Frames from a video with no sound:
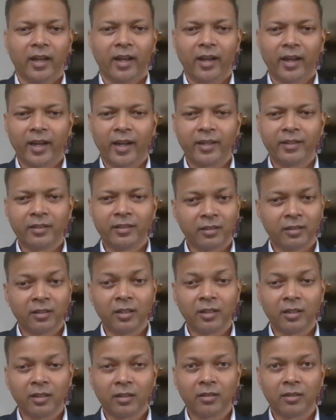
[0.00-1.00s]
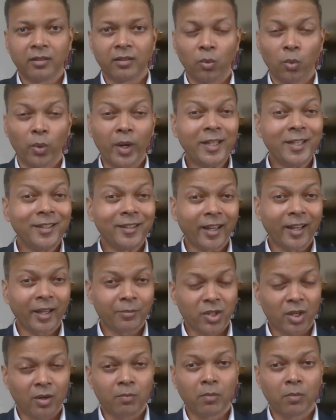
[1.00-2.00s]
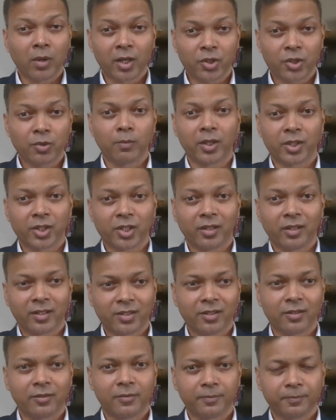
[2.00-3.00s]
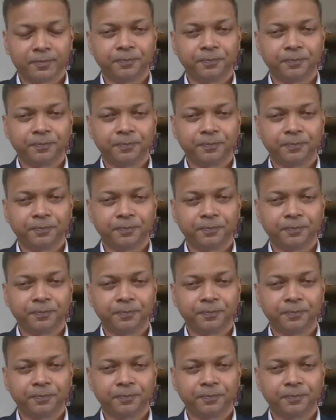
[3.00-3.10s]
and the waiting times are much lesser.